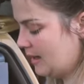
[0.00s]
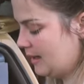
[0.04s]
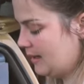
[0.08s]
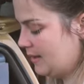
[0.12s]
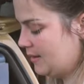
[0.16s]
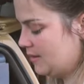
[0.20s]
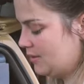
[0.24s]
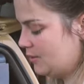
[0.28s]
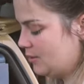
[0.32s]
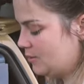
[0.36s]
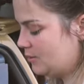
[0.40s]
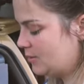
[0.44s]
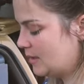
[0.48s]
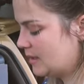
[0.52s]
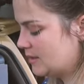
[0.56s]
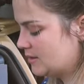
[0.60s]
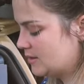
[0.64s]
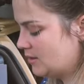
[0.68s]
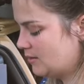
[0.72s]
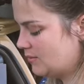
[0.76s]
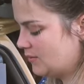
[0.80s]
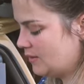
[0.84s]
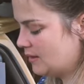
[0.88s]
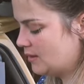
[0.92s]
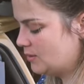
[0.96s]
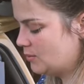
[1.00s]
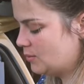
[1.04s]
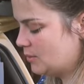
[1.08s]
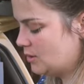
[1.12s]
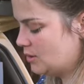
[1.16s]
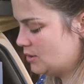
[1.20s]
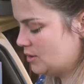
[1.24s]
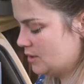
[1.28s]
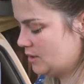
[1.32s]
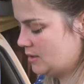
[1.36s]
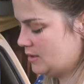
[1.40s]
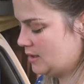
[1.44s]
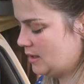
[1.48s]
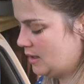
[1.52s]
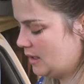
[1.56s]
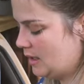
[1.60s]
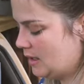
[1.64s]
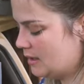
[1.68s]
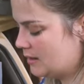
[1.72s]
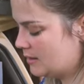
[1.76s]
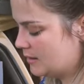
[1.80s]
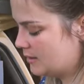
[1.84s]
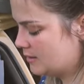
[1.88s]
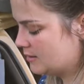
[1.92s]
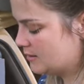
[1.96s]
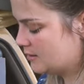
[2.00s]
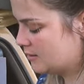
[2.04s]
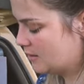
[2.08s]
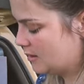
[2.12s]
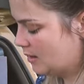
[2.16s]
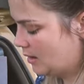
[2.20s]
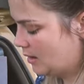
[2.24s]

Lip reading: And the rest of it, we just eat it